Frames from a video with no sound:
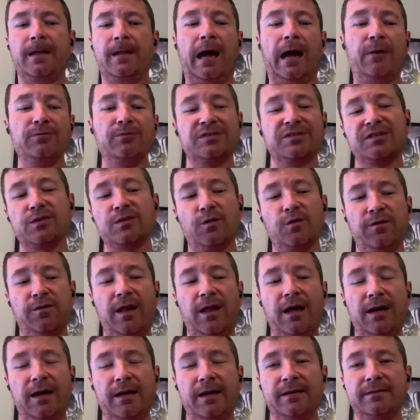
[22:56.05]
I was still
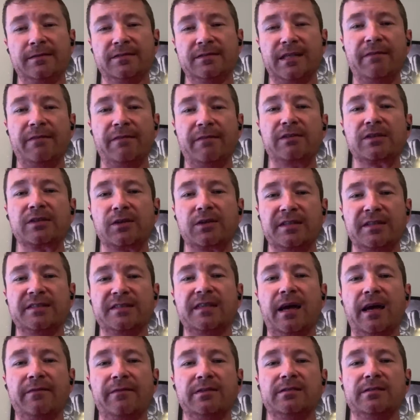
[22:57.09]
flying
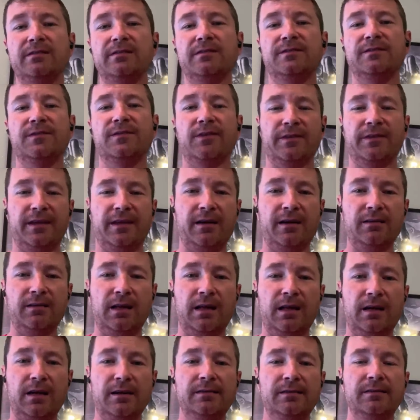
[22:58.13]
737s for the
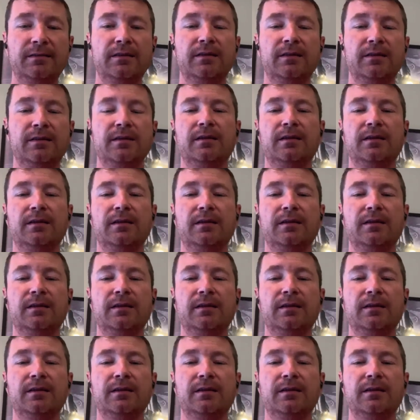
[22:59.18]
airline.